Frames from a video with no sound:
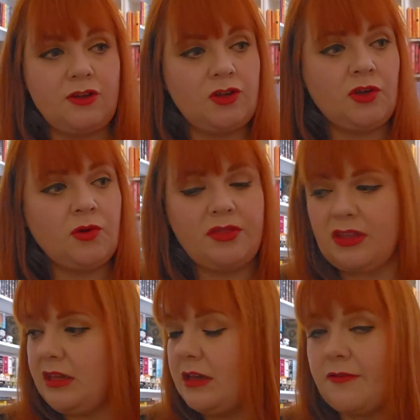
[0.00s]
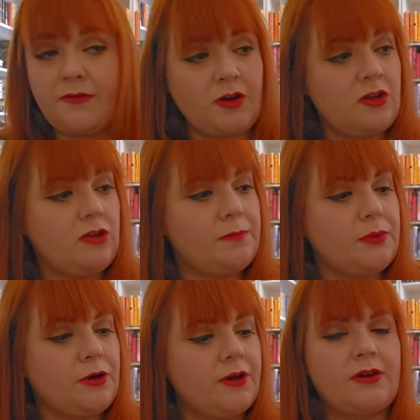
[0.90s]
to the first
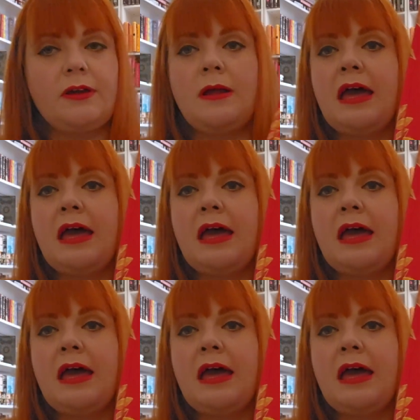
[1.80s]
book,